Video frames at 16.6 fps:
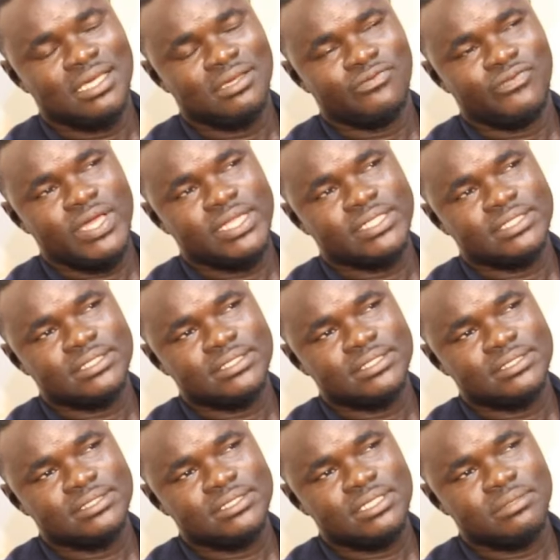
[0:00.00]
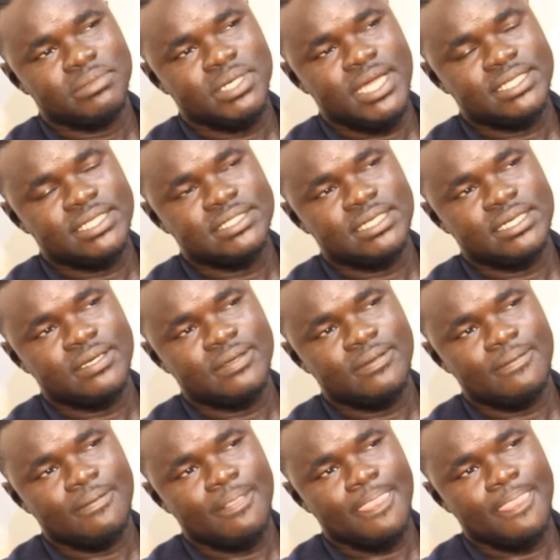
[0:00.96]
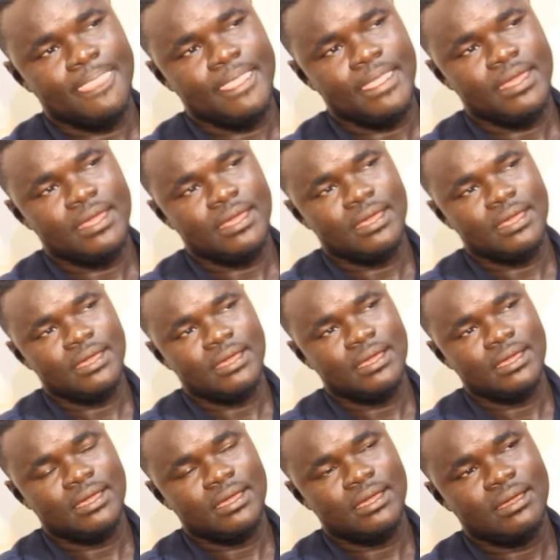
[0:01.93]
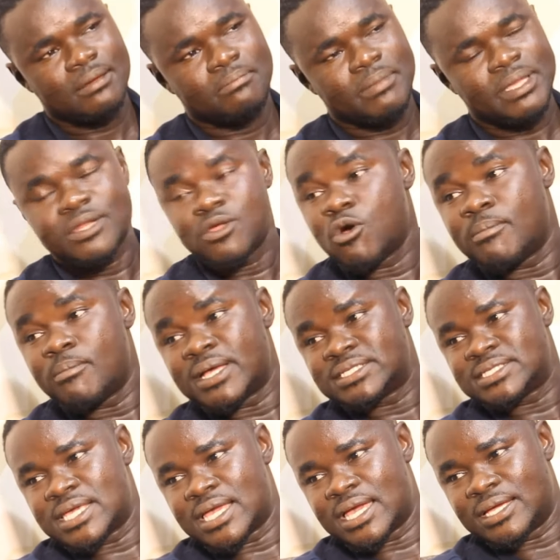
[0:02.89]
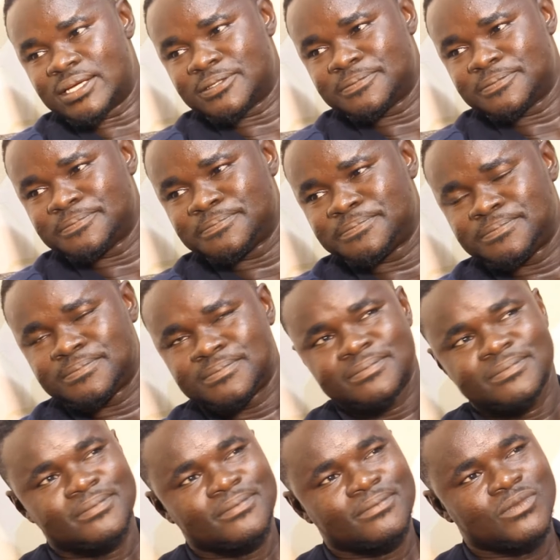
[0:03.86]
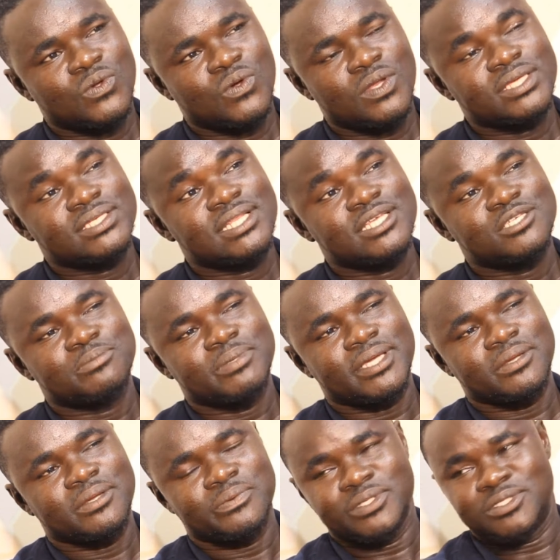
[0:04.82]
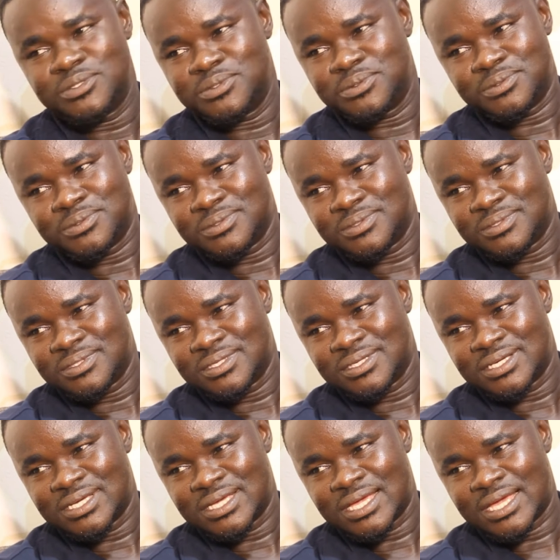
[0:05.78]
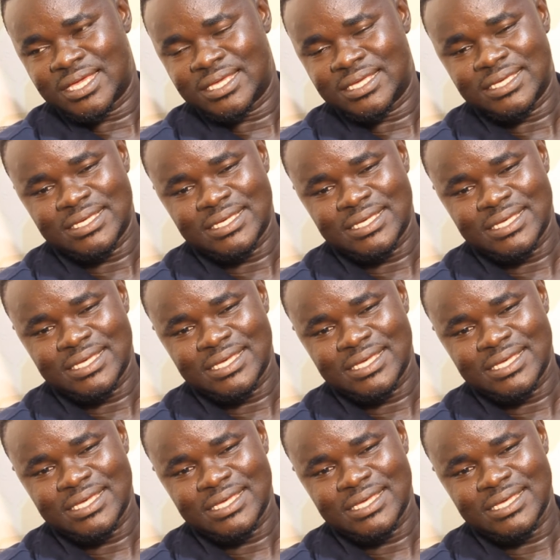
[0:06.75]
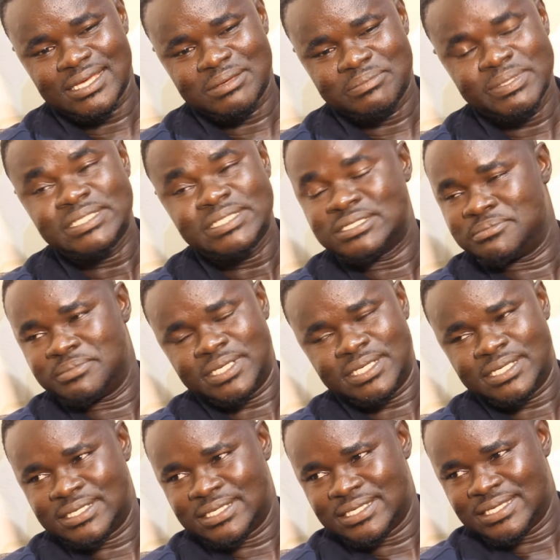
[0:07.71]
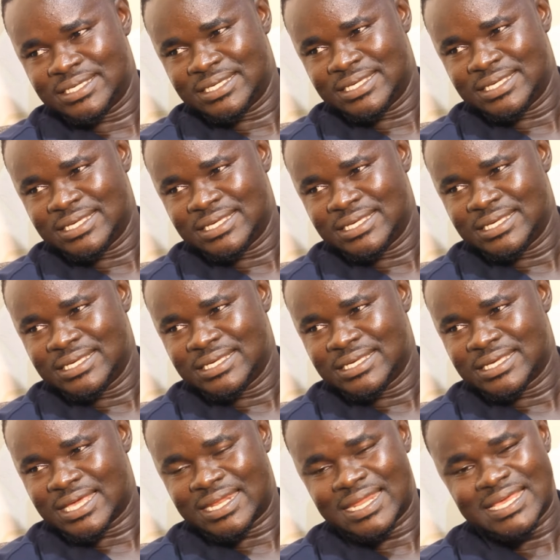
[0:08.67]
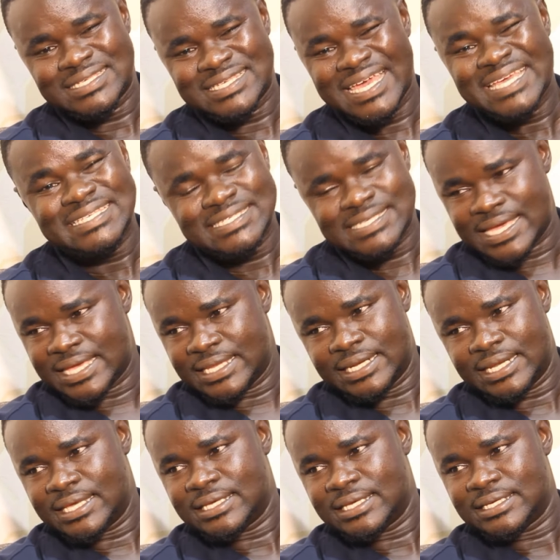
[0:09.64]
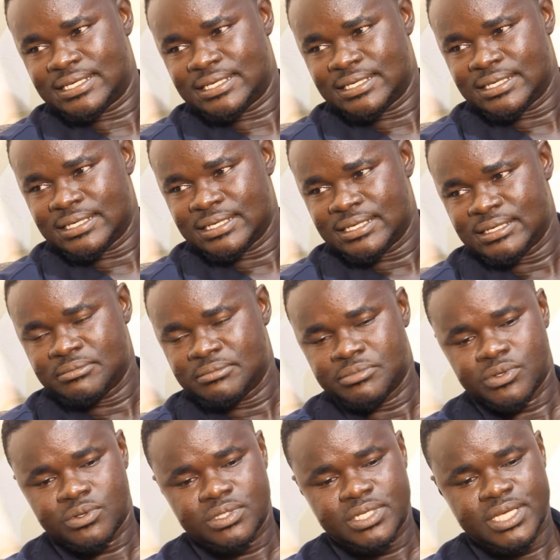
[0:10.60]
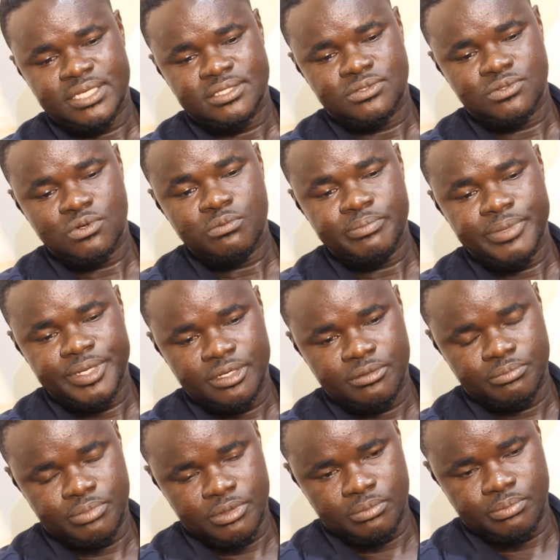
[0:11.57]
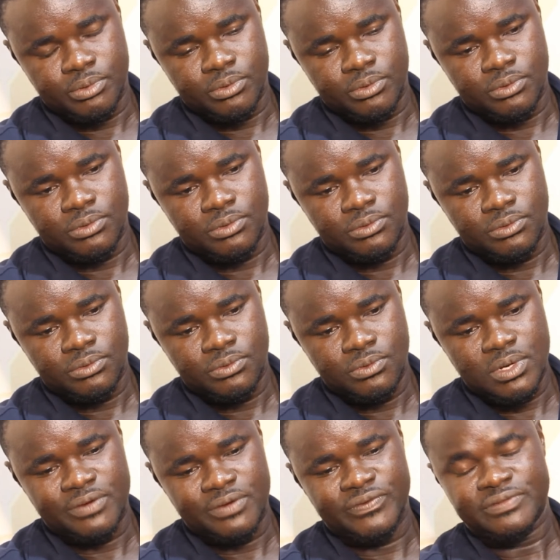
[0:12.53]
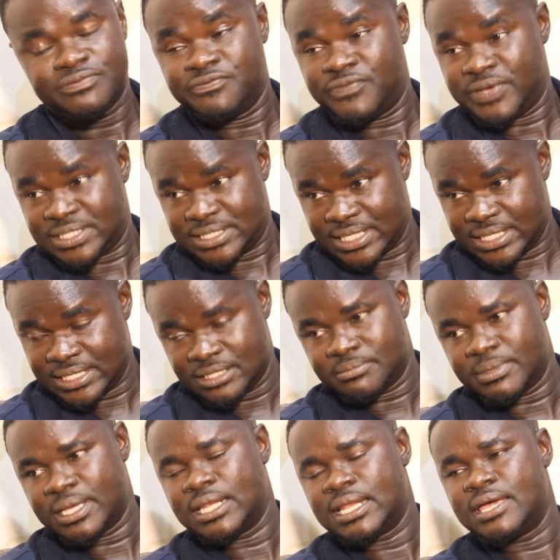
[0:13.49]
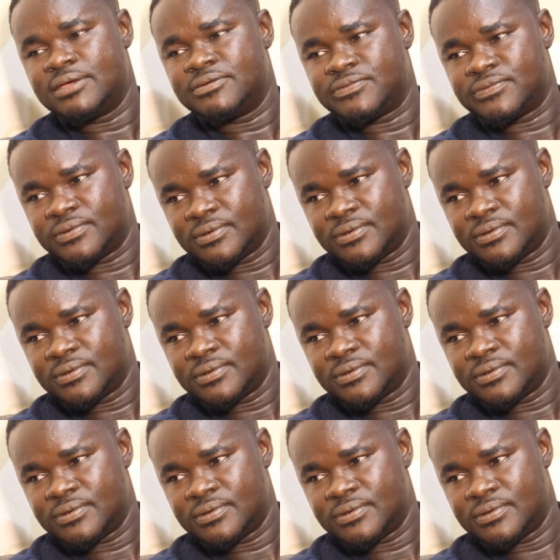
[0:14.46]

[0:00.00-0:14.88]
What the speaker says: In fact, so I can say, my door, my dear. Honestly speaking with you, I mean to me, and I say, I'm signed there. Because there are so many people who have invested in my life.